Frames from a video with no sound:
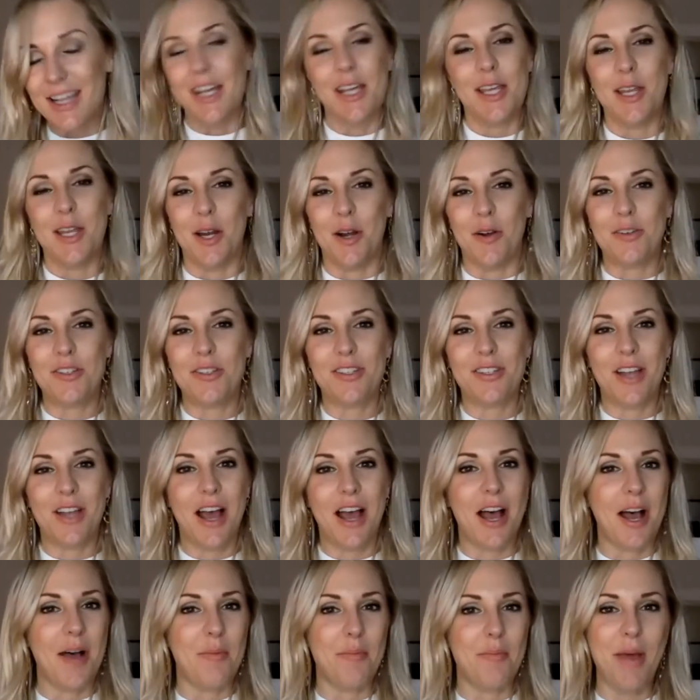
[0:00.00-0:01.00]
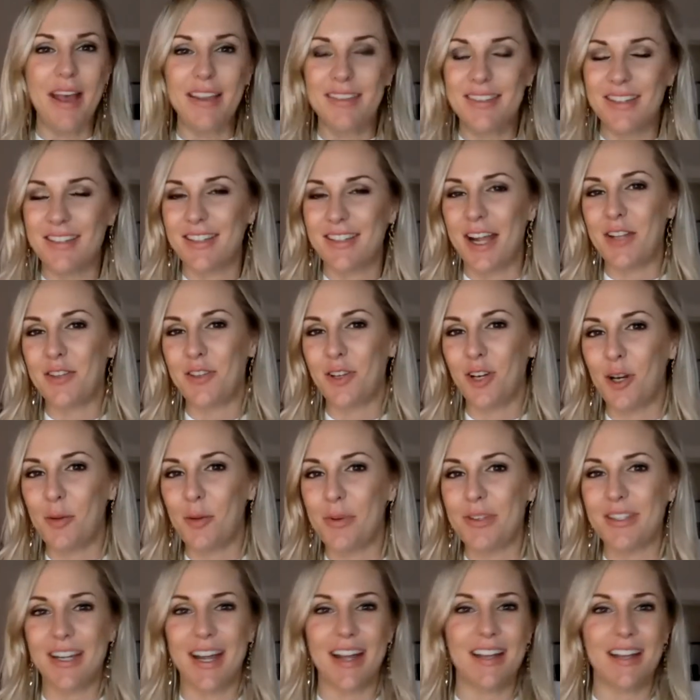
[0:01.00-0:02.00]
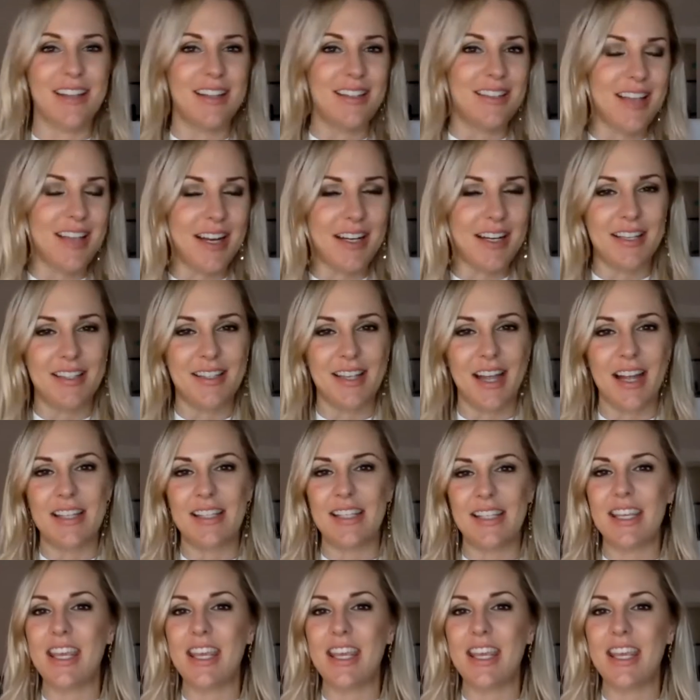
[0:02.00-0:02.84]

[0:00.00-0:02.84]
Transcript: pesticides, herbicides, insecticides.